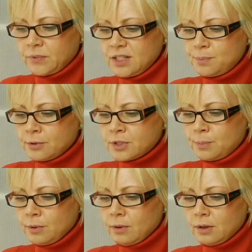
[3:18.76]
this
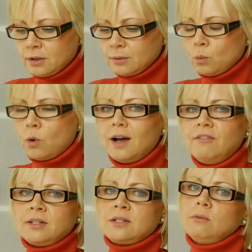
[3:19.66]
possible,
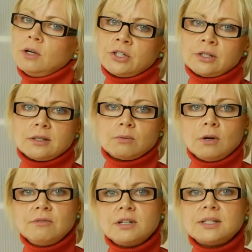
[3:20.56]
whatever situation is,
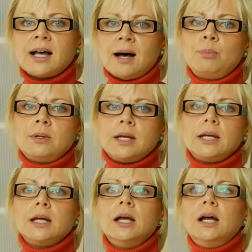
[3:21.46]
whatever is
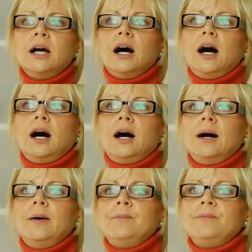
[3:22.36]
happening,
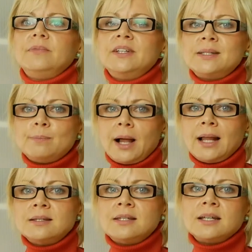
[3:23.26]
this
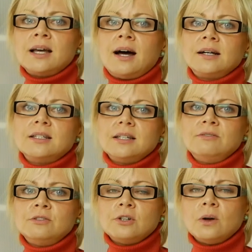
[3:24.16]
balancing act,
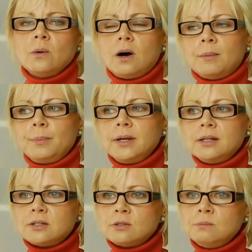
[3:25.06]
even though it
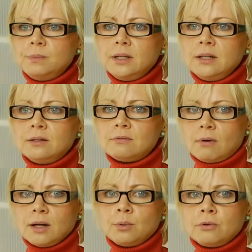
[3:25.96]
appears to be the
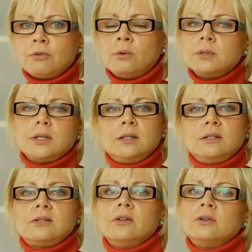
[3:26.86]
right way forward, it
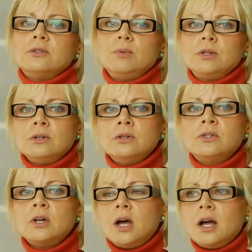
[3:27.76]
is not,
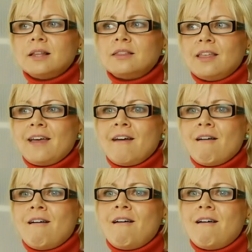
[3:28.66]
because there
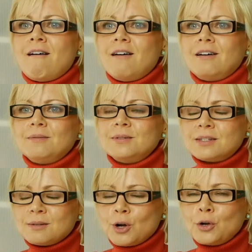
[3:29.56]
are
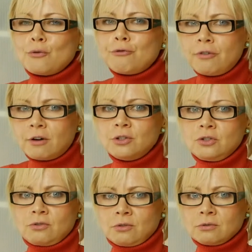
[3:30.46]
some kind of very
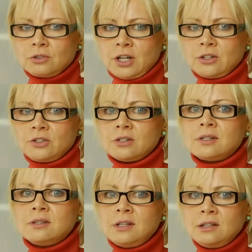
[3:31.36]
strong
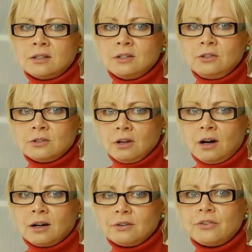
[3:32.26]
changes needed in your
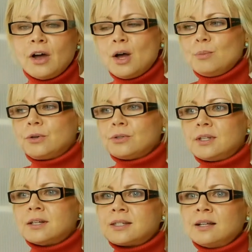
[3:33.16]
life, because
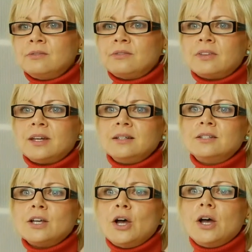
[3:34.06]
there are certain
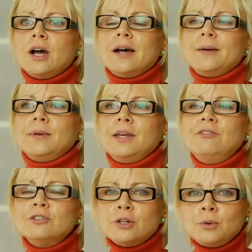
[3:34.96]
things,
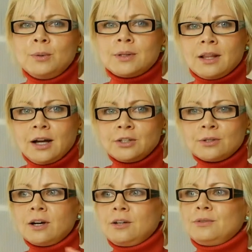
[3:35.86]
even though you would like
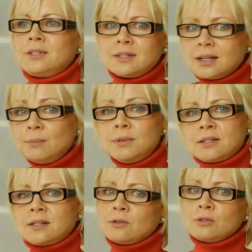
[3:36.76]
to kind of keep that
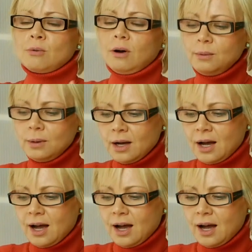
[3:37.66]
status quo,